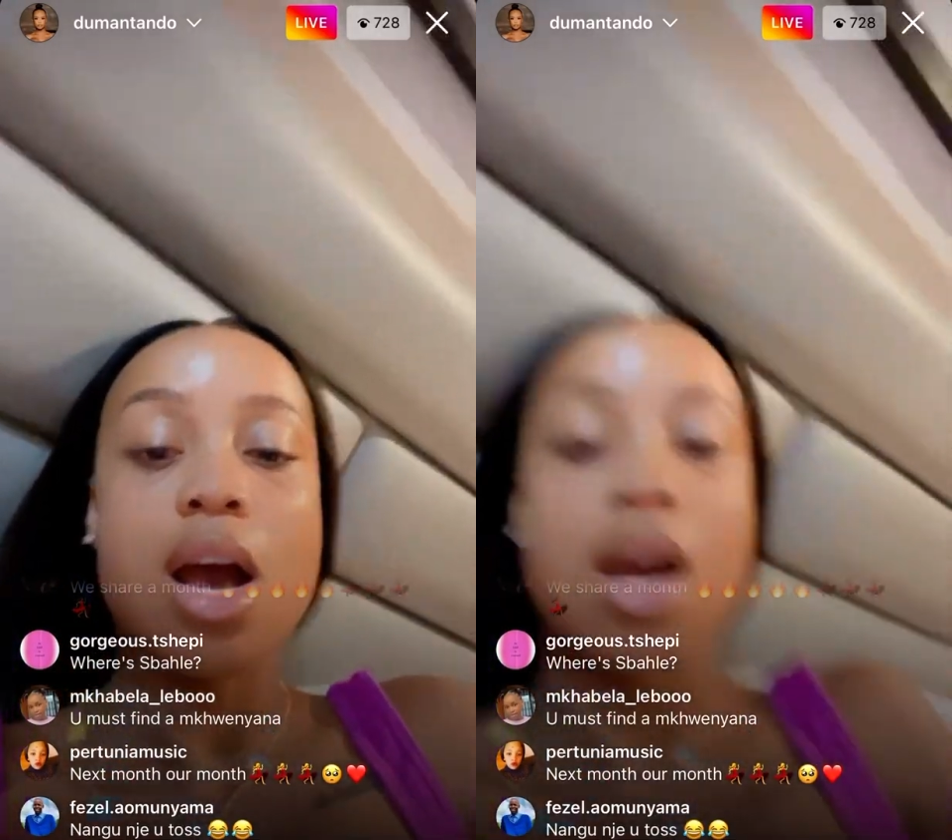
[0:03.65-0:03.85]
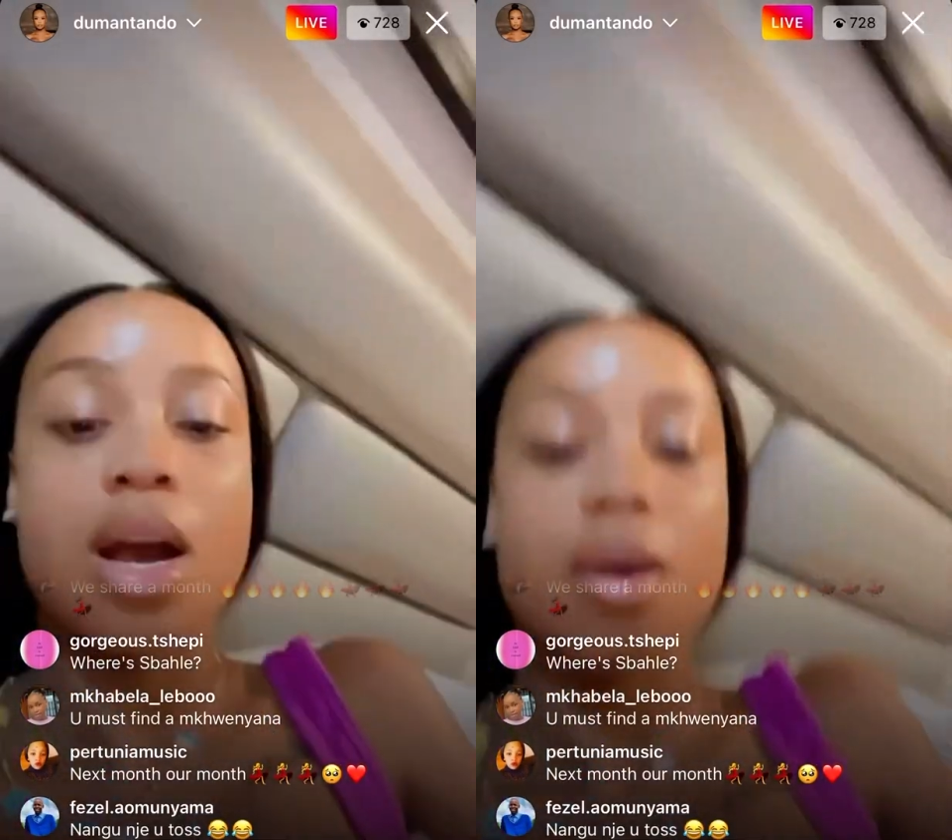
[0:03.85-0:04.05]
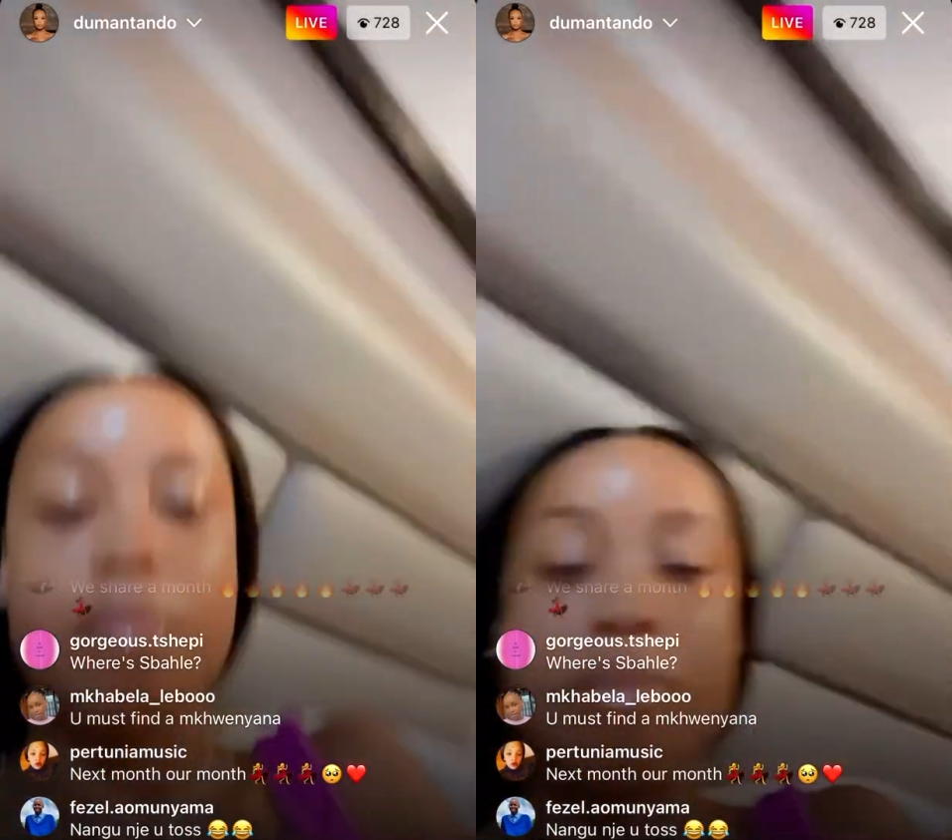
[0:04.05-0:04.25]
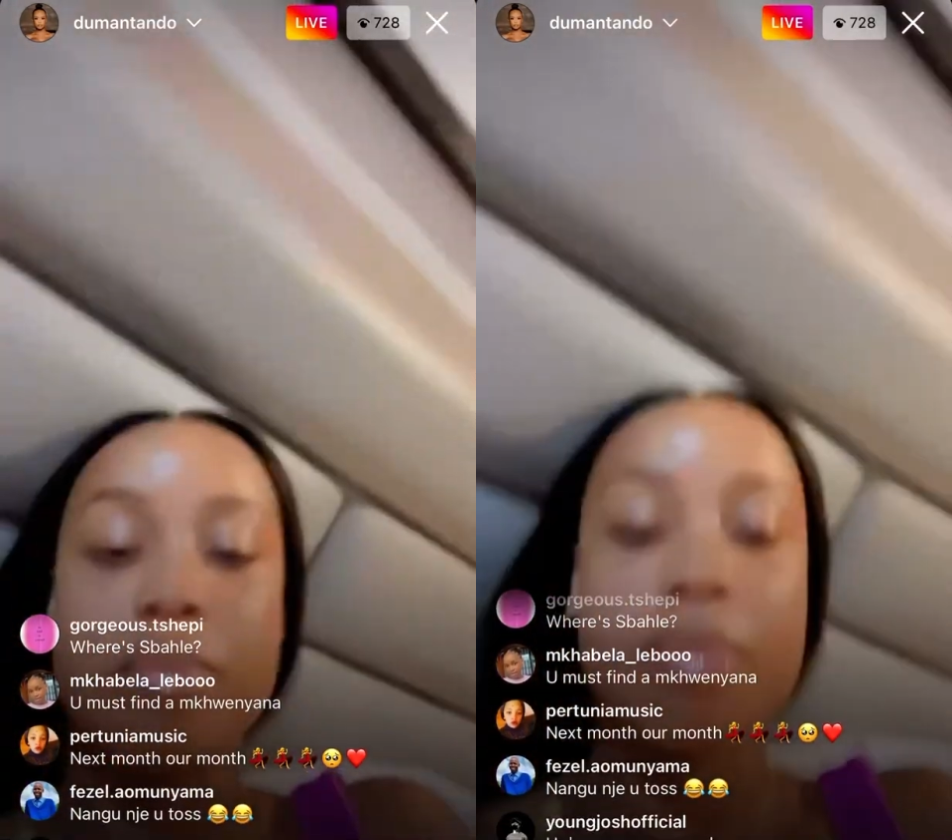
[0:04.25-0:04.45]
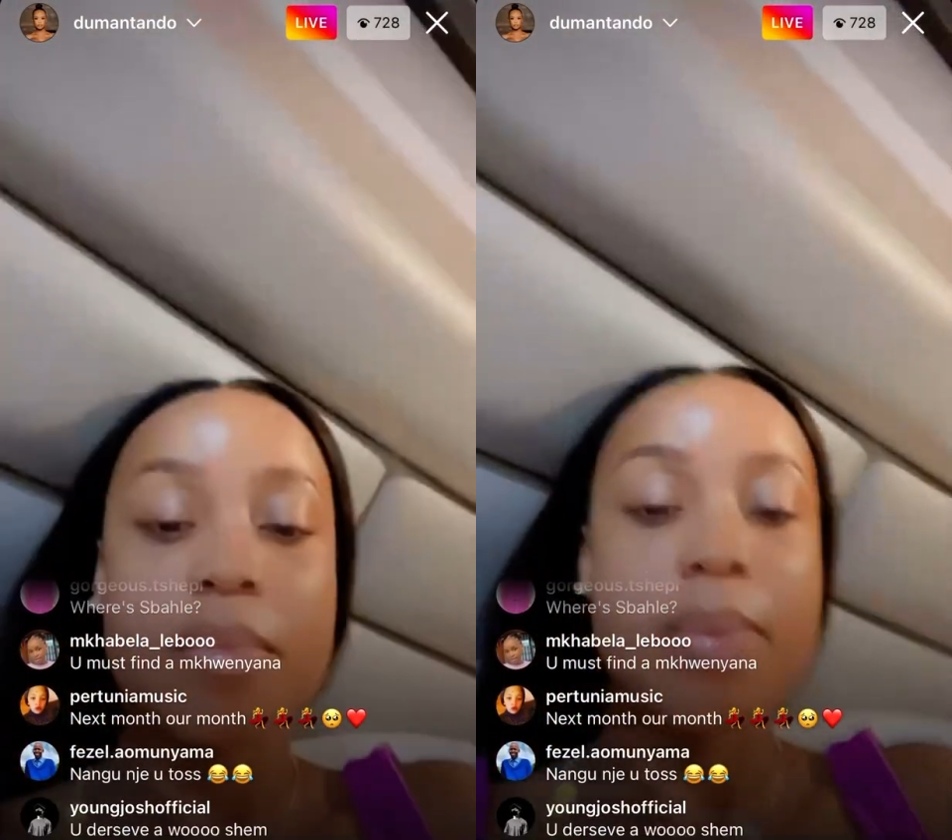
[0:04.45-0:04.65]
One
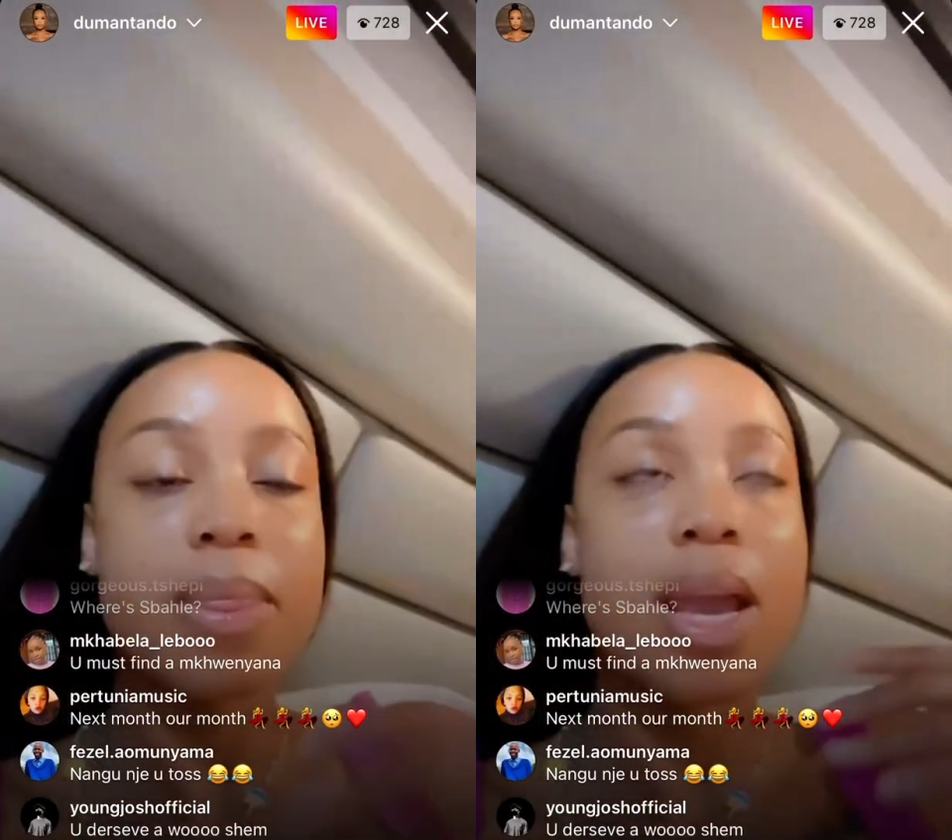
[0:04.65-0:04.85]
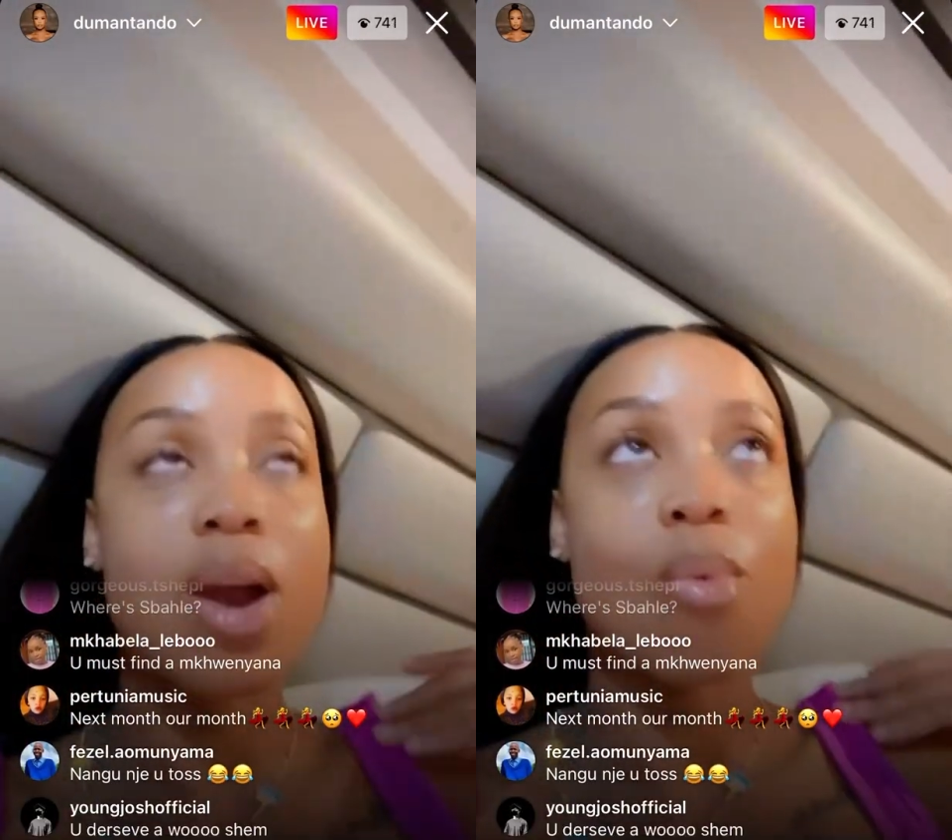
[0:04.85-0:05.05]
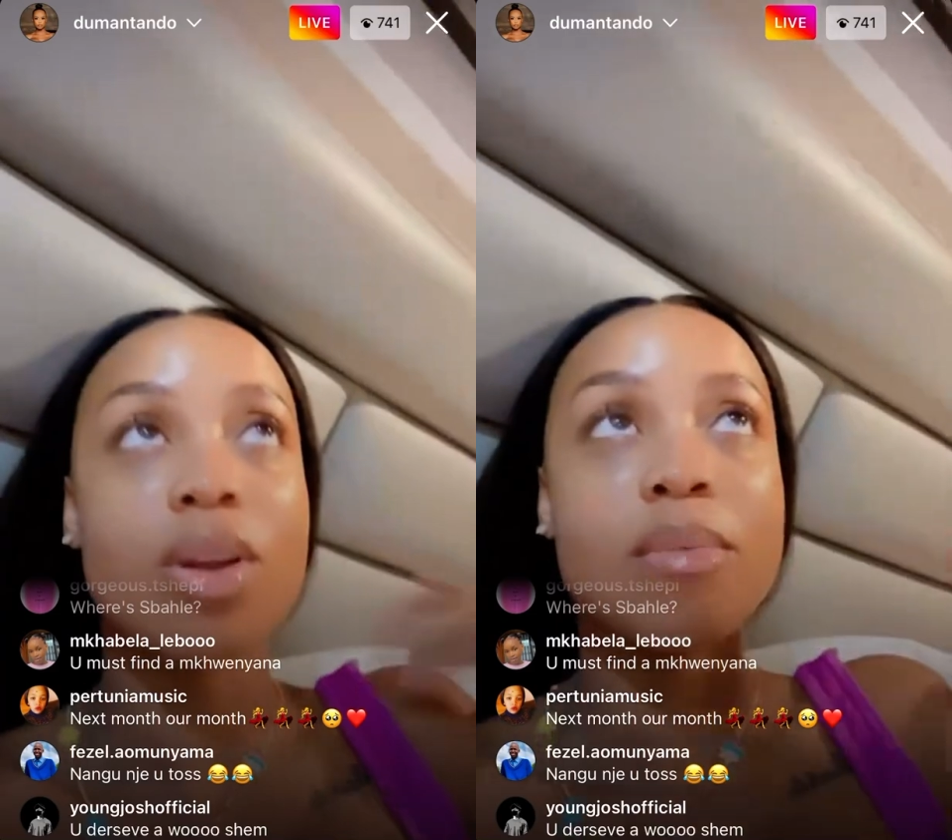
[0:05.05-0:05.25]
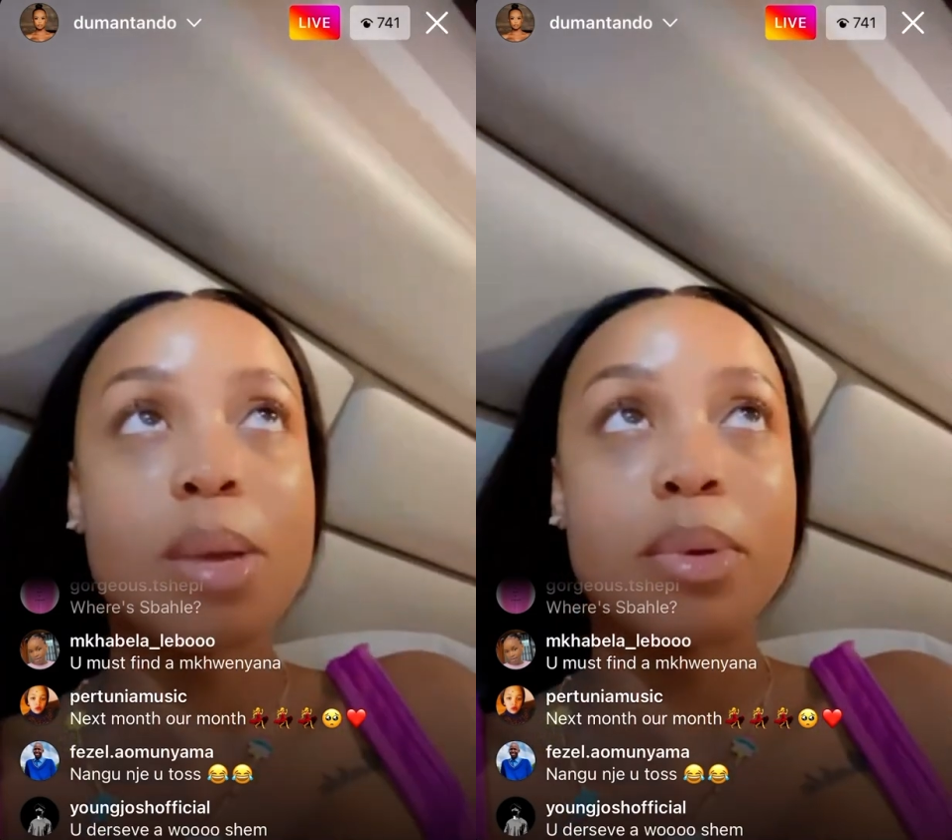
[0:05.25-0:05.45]
of my